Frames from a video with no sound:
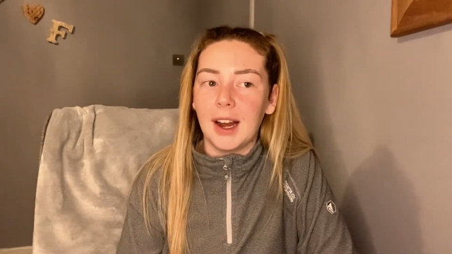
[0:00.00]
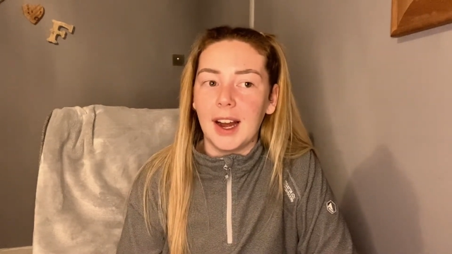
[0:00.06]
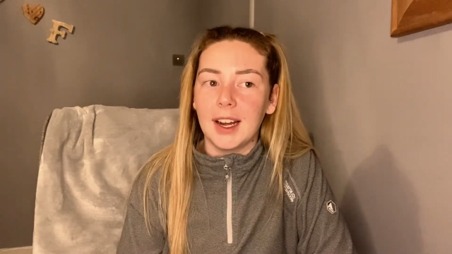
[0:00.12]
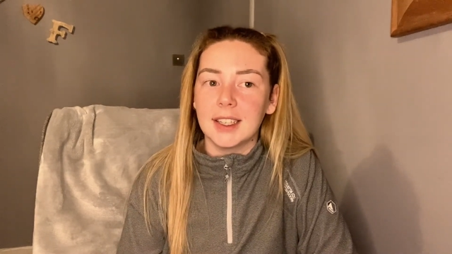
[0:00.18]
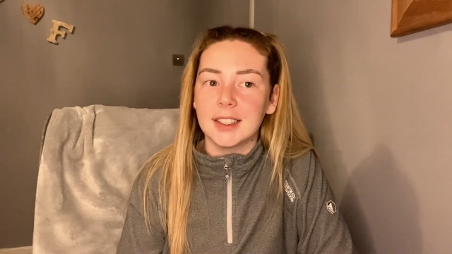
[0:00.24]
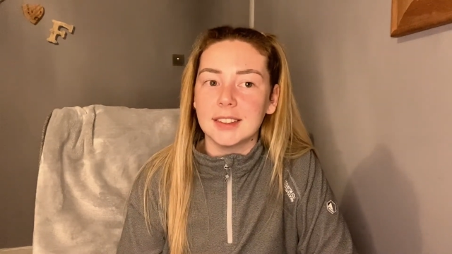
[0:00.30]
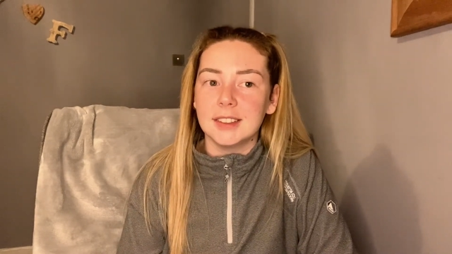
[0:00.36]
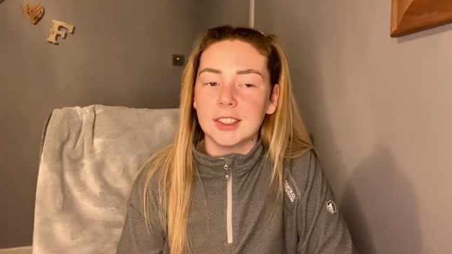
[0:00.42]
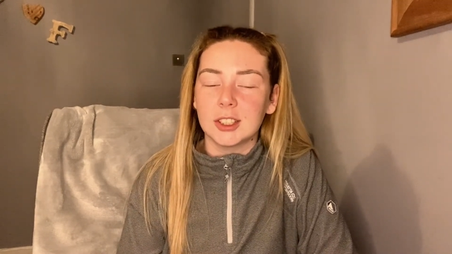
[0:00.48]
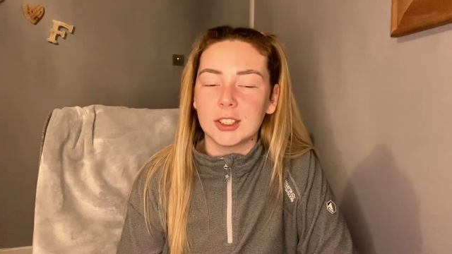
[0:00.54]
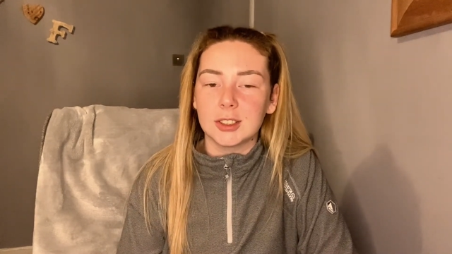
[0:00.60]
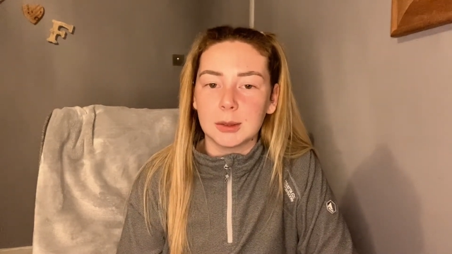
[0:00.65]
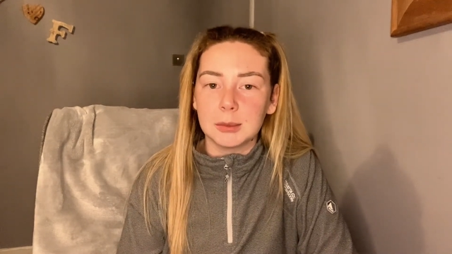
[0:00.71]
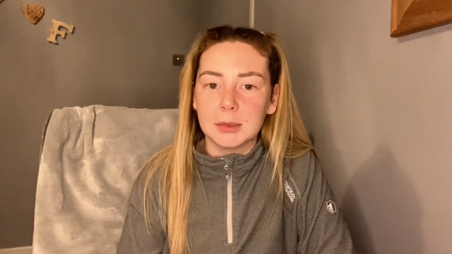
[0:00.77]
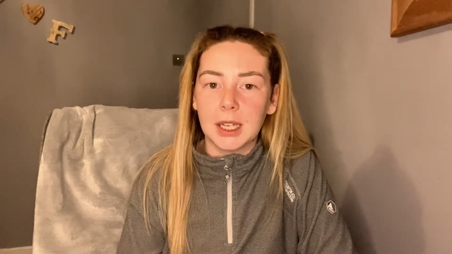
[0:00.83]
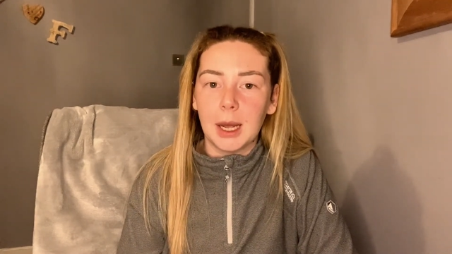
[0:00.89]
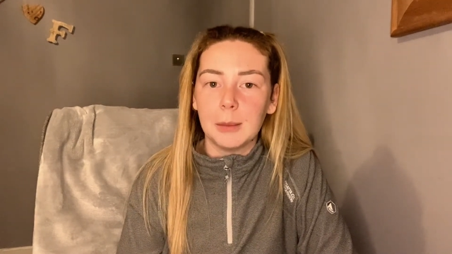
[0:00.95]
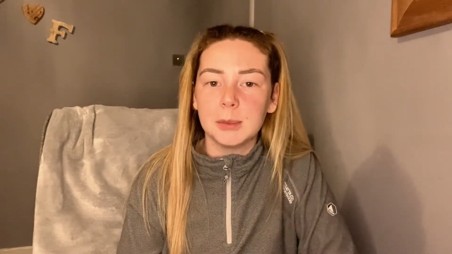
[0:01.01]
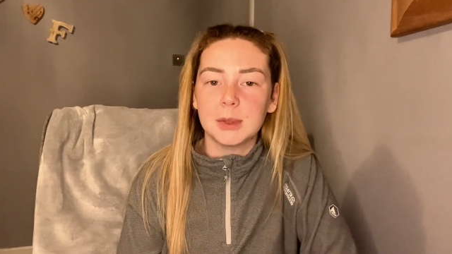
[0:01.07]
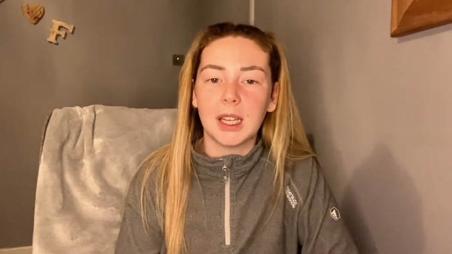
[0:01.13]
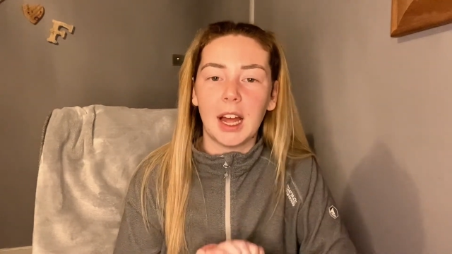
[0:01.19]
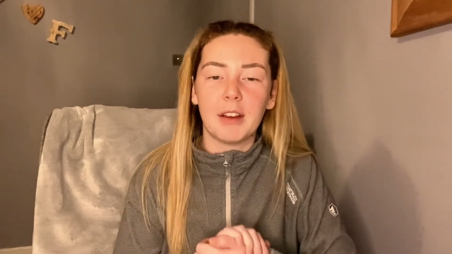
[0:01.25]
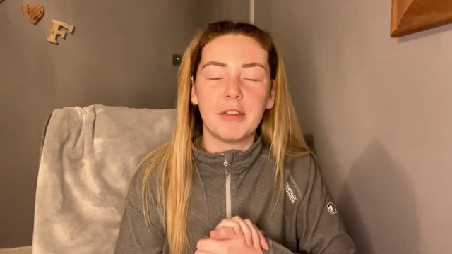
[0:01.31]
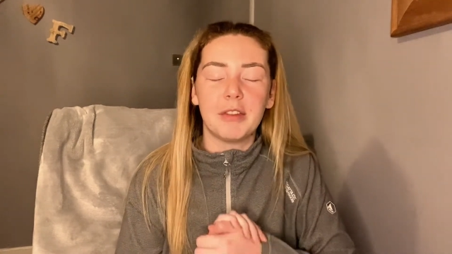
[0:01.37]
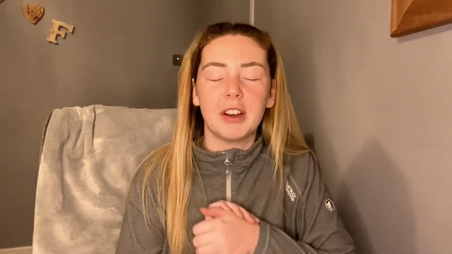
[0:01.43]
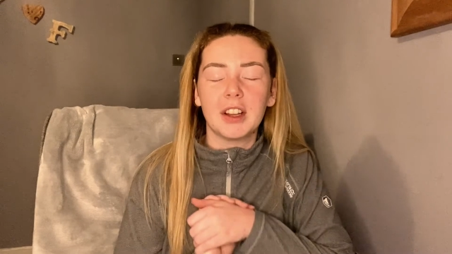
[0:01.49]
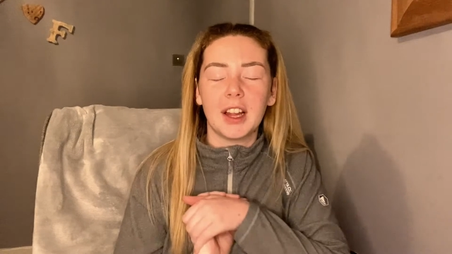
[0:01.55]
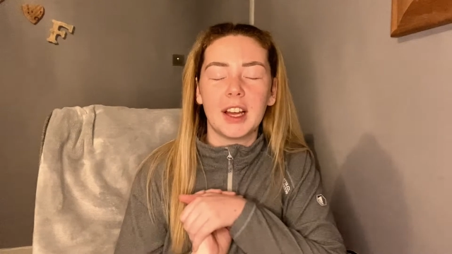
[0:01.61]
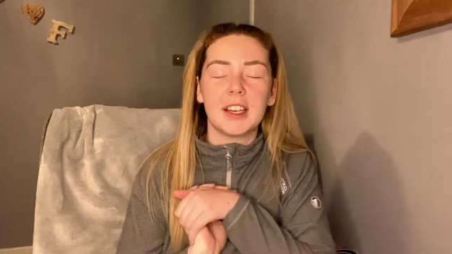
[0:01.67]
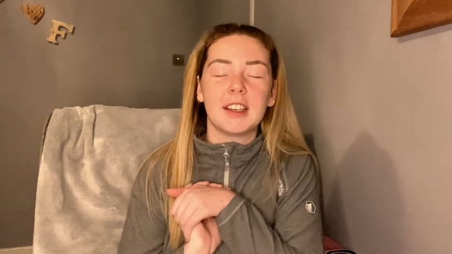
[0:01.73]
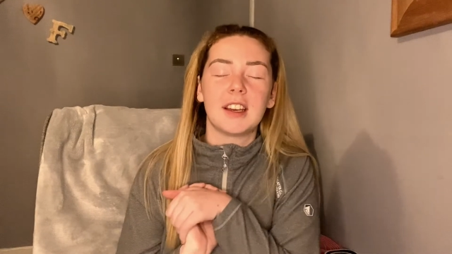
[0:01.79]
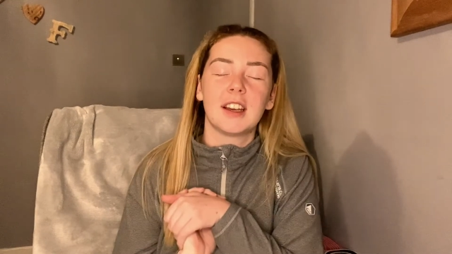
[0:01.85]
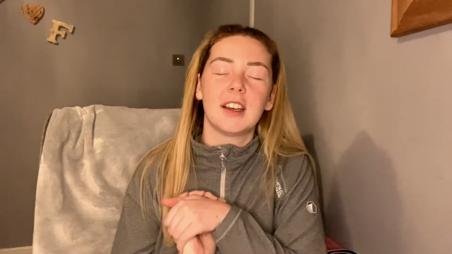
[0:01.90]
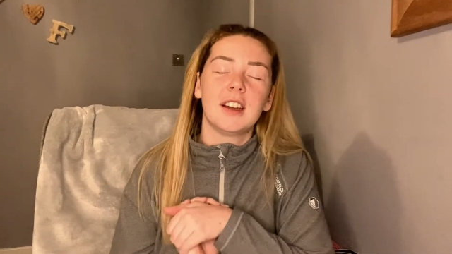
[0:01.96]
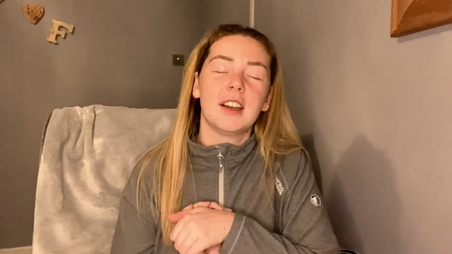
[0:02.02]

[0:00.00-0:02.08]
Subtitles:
and sometimes I feel like